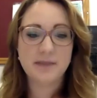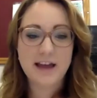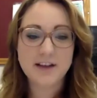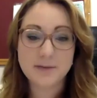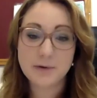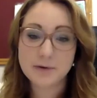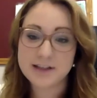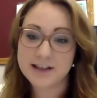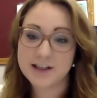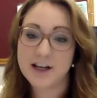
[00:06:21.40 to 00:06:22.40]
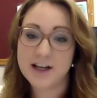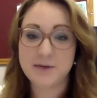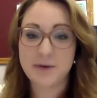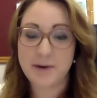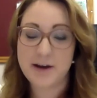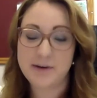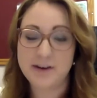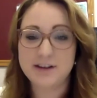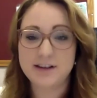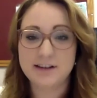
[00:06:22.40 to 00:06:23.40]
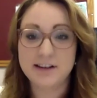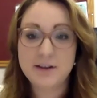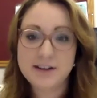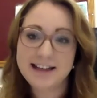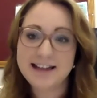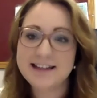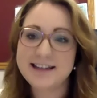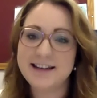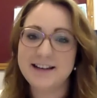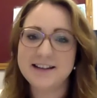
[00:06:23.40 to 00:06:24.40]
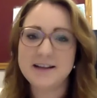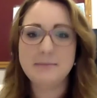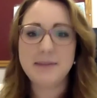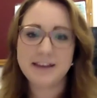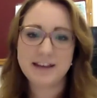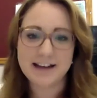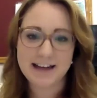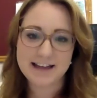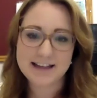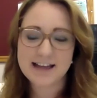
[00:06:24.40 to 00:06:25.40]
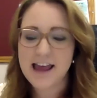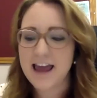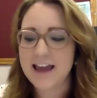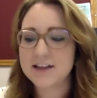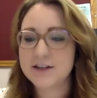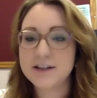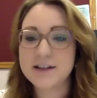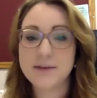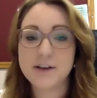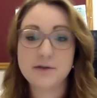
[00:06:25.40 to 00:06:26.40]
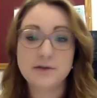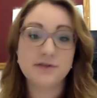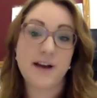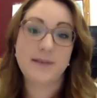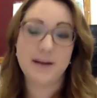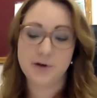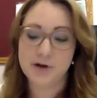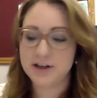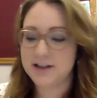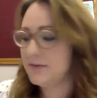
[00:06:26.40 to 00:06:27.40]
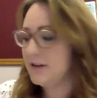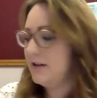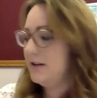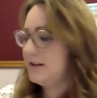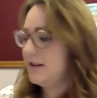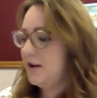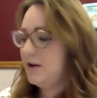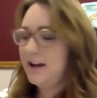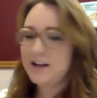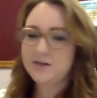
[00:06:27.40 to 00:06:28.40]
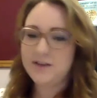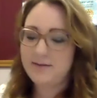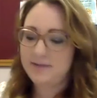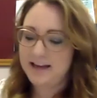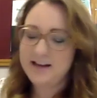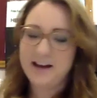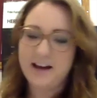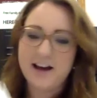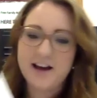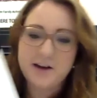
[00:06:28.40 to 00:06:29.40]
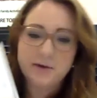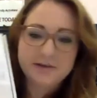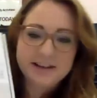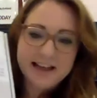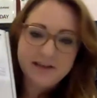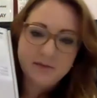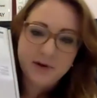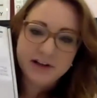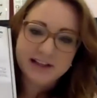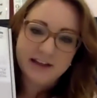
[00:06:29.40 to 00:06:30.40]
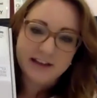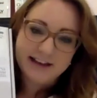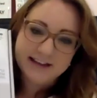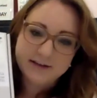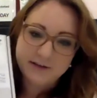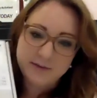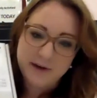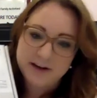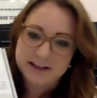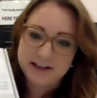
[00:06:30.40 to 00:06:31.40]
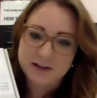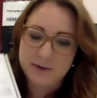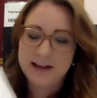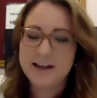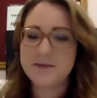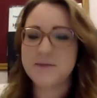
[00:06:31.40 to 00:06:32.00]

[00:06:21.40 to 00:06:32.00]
supported the churches we work with locally to meet that need is through something called Family Box. So each family will receive a box like this through the post each week.